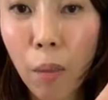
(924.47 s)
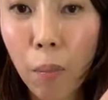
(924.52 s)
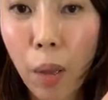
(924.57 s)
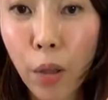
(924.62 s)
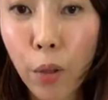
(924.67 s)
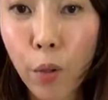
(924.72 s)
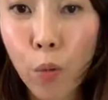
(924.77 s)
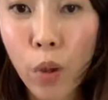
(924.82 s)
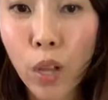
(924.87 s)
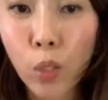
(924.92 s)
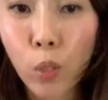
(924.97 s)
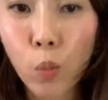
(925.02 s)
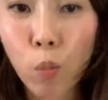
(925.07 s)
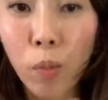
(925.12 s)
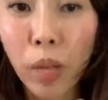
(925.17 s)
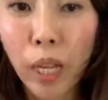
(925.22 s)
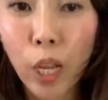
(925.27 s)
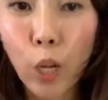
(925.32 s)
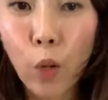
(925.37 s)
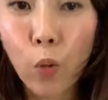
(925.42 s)
But you want to
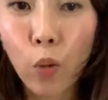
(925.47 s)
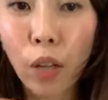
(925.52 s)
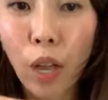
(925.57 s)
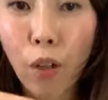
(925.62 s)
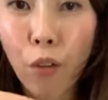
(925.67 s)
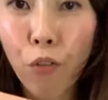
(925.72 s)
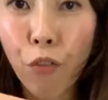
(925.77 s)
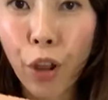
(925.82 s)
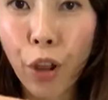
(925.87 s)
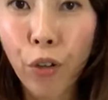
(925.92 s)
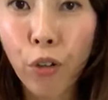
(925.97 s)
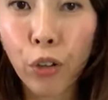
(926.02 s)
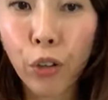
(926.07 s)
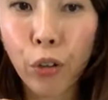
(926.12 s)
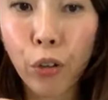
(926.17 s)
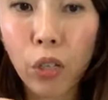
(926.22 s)
make it look like real